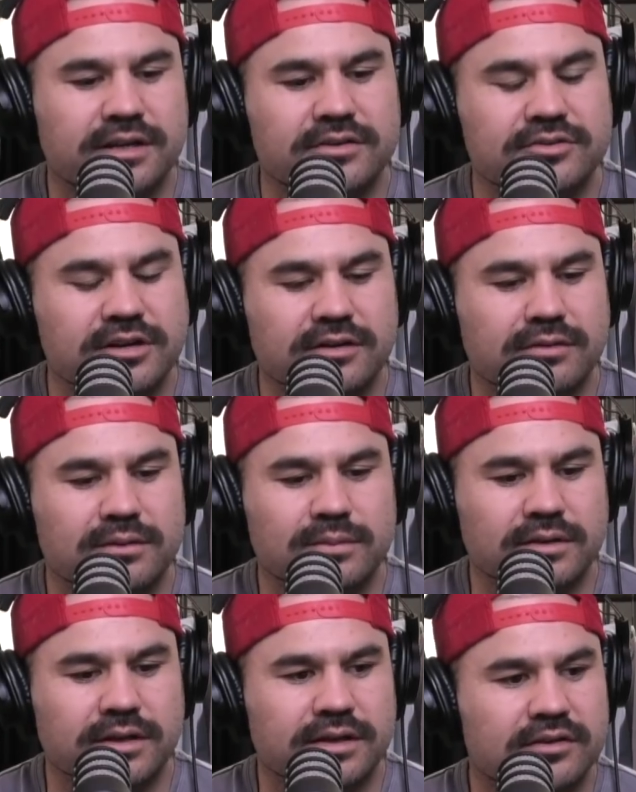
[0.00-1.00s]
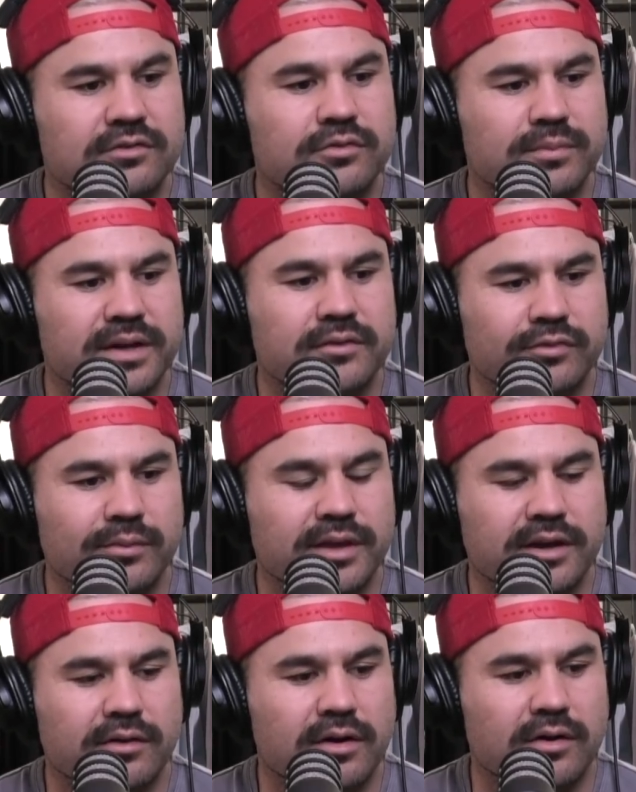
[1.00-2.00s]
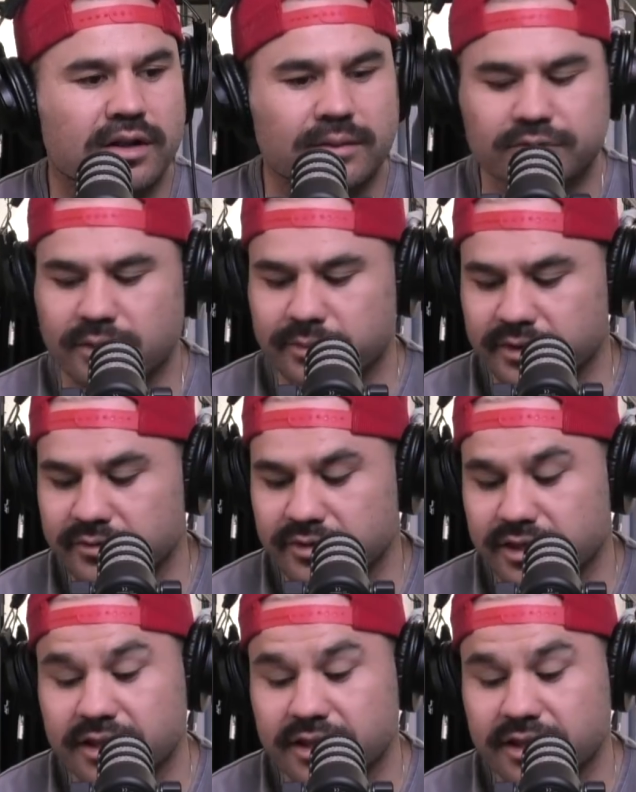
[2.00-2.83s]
and Australian Rugby League. It's been from the NRL clubs, I believe. And